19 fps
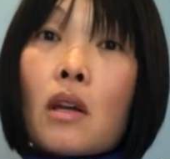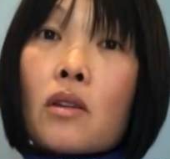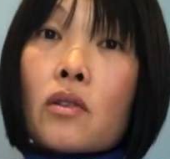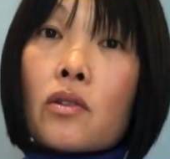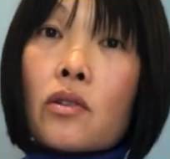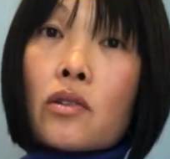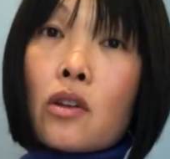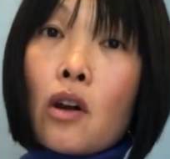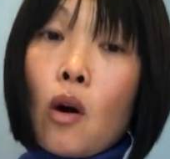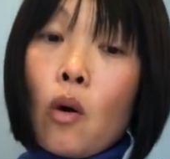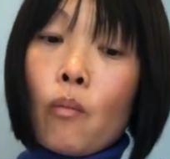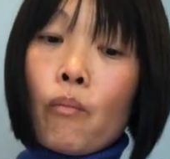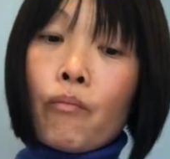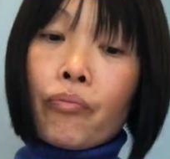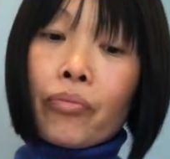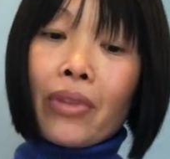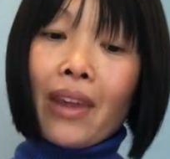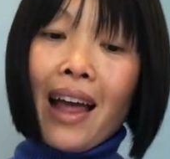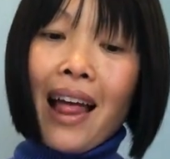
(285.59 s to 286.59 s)
So,
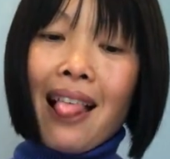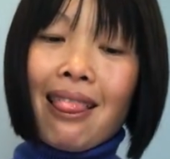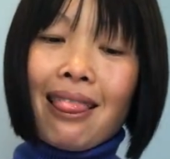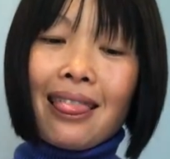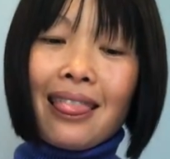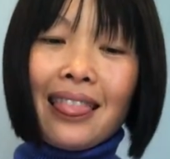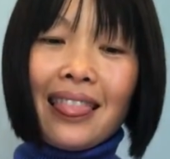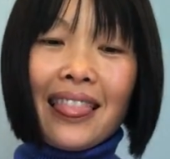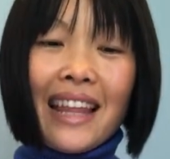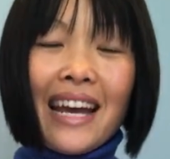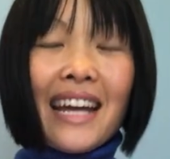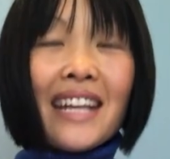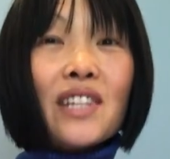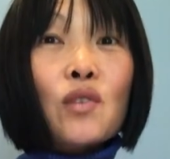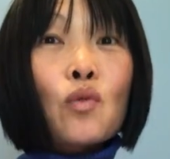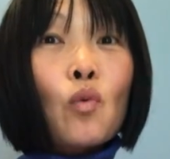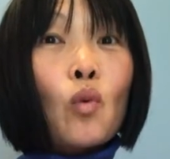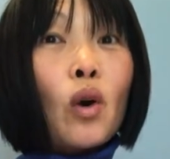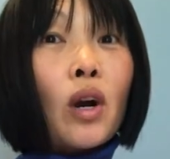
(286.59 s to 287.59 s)

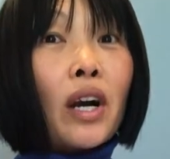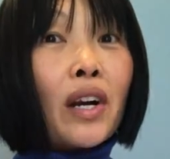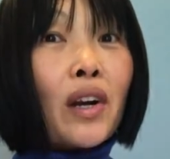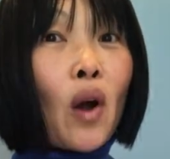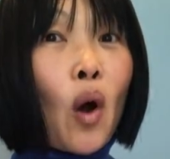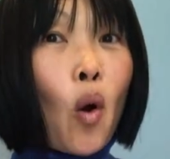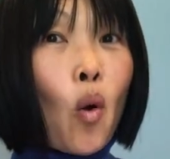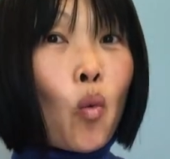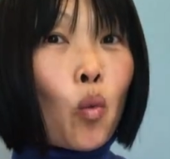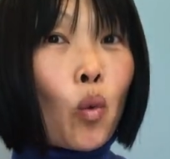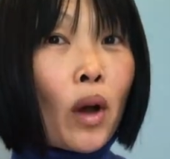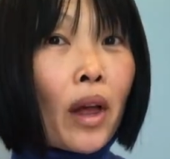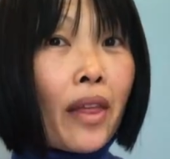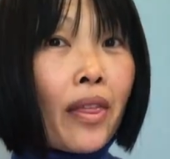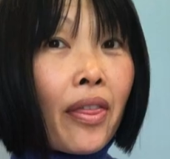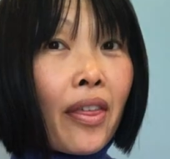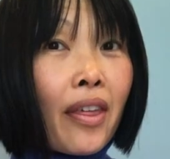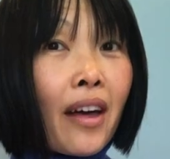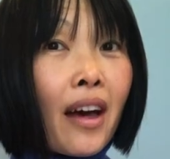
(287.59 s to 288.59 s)
let's work
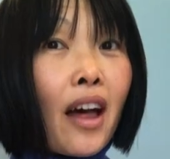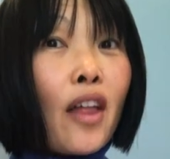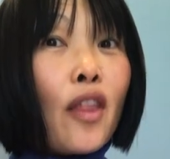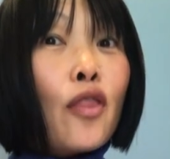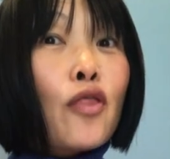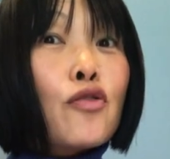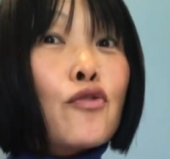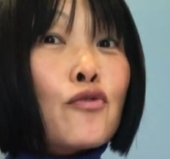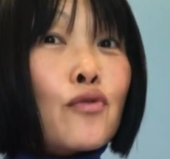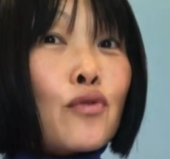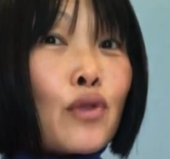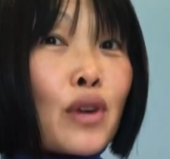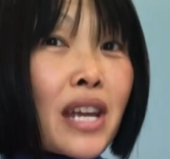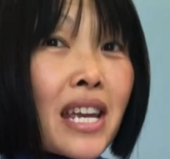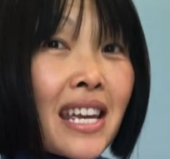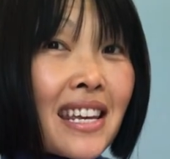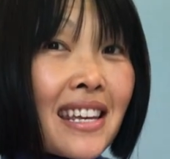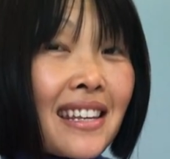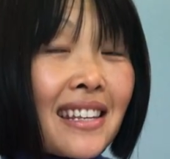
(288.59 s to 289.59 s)
with
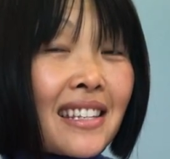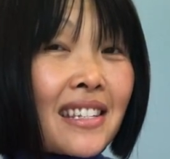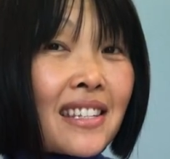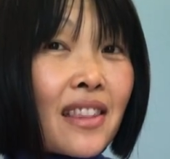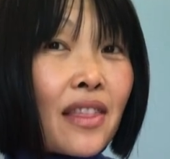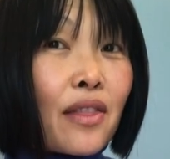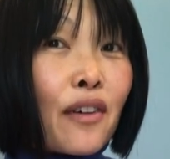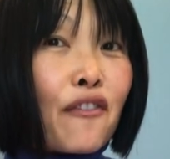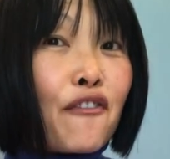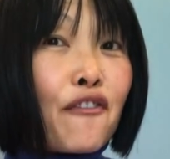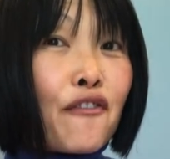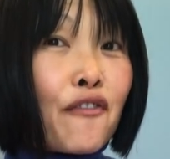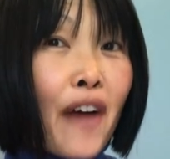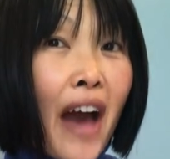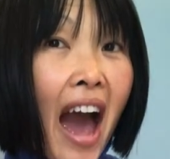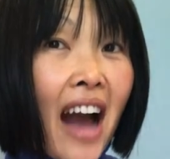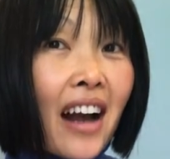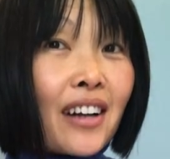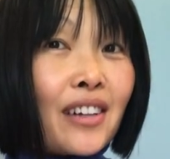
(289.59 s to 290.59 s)
threes, the
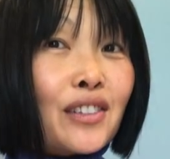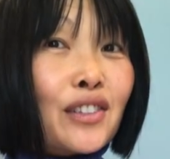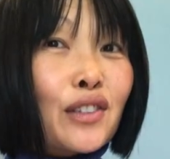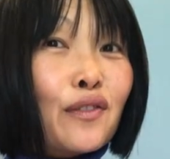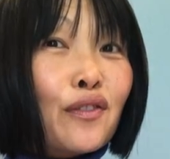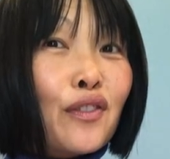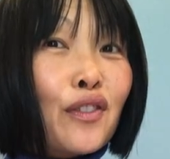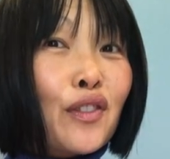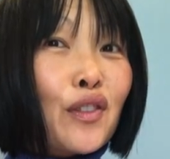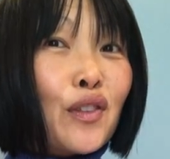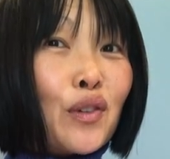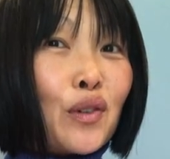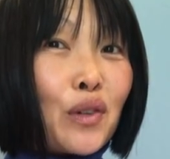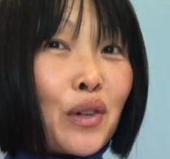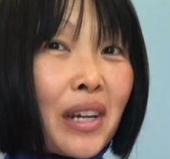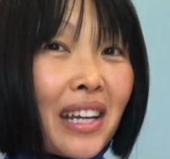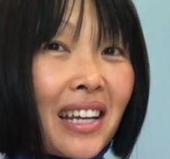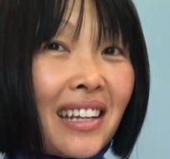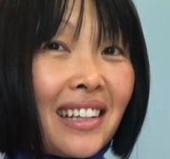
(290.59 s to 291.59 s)
facts of
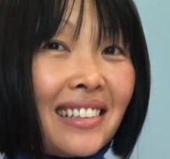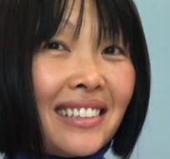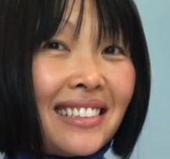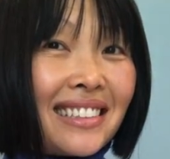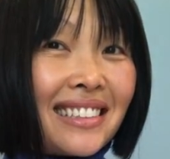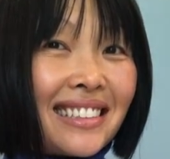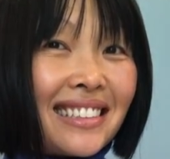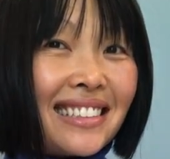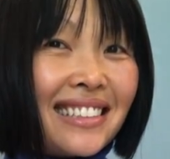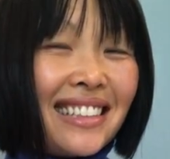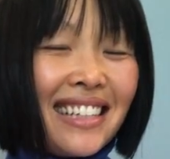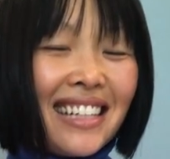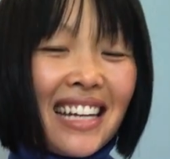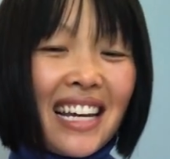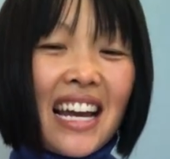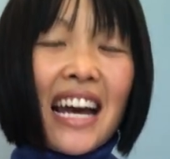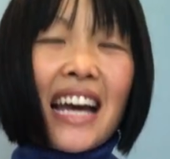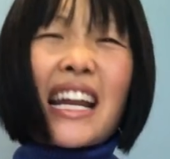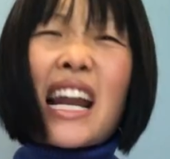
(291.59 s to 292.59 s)
threes.
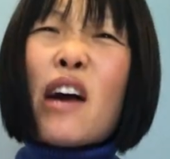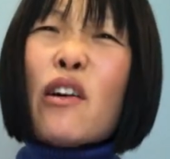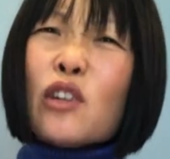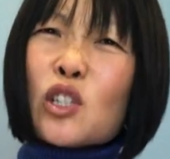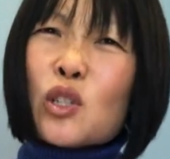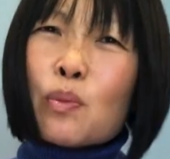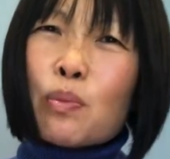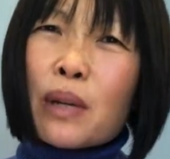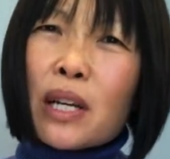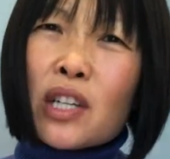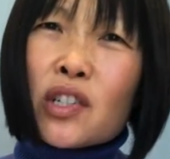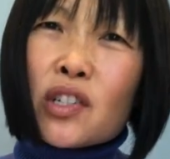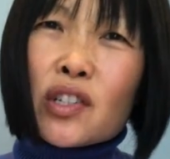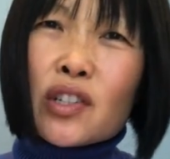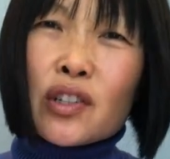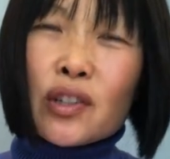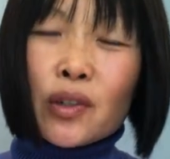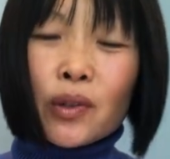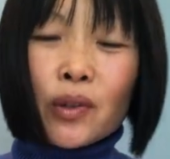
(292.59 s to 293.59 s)
And I'll explain
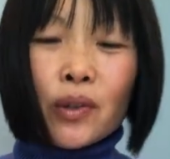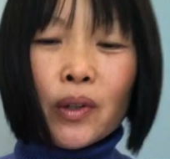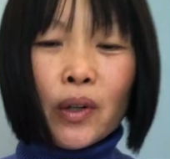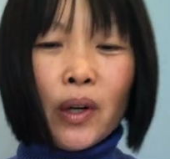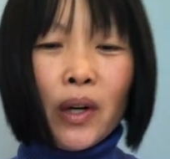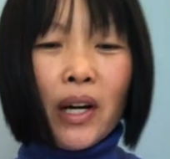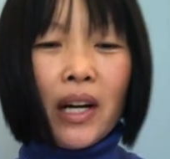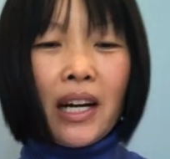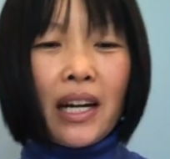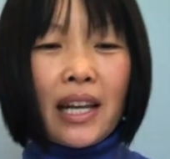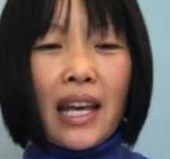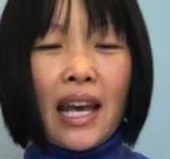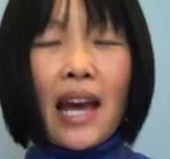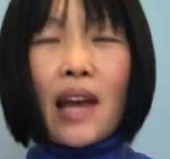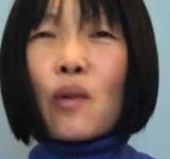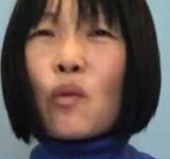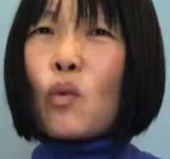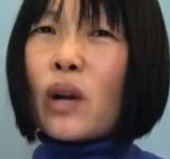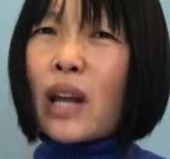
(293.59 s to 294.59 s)
to you
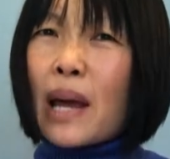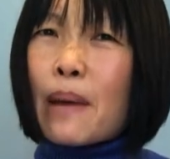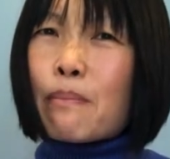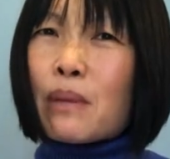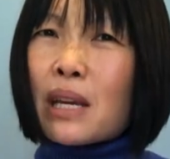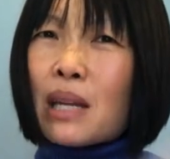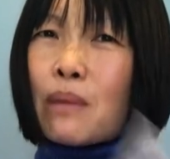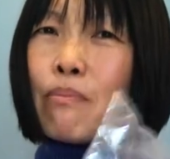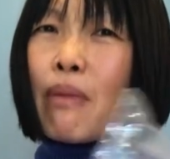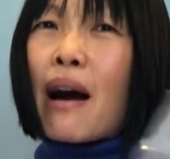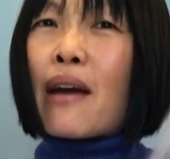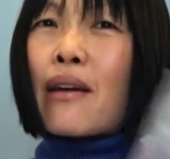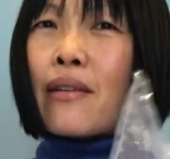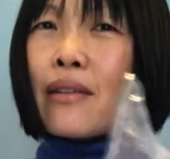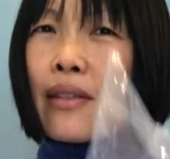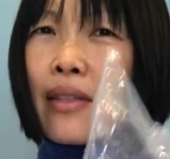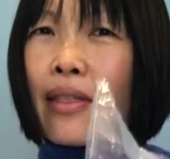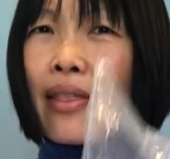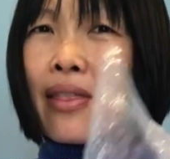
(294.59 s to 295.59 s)
again what I mean by
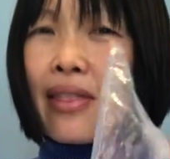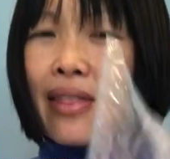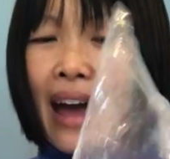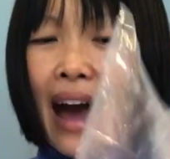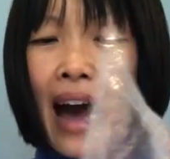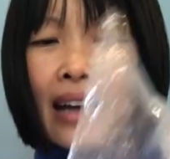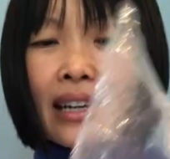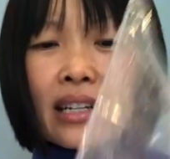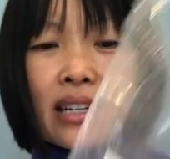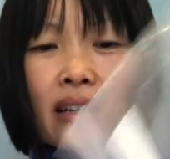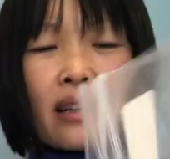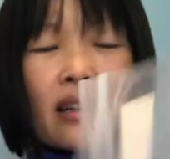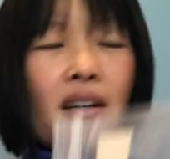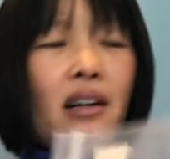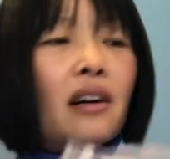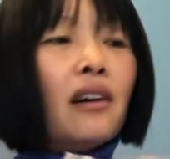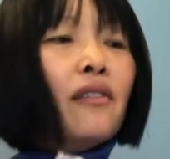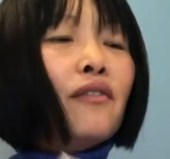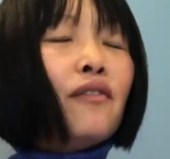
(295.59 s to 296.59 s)
that,
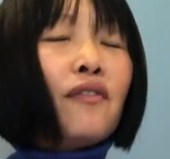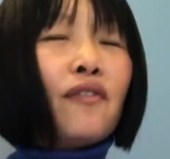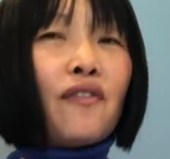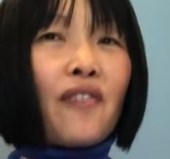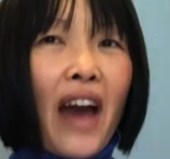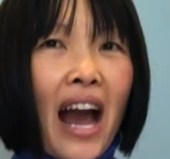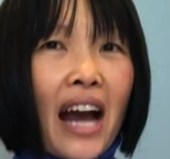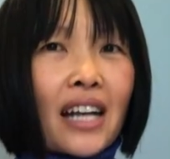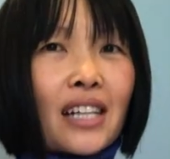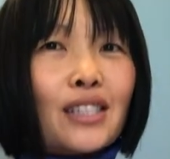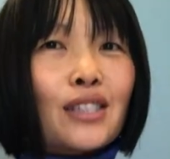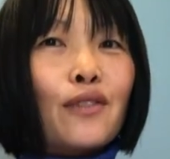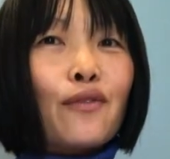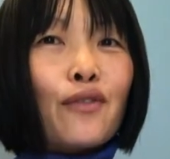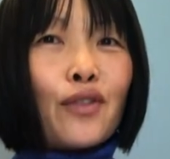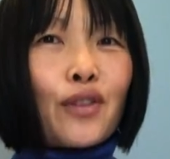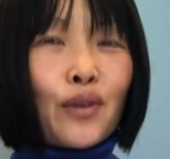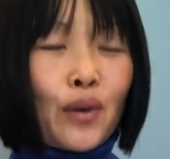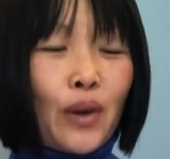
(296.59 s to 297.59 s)
facts of
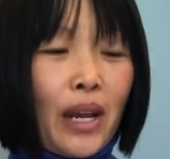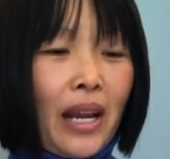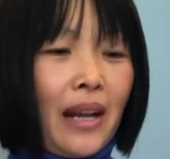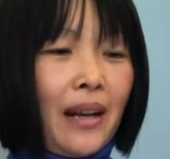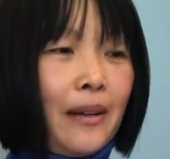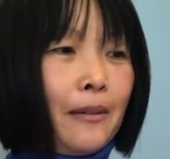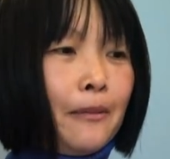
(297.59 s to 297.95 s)
3.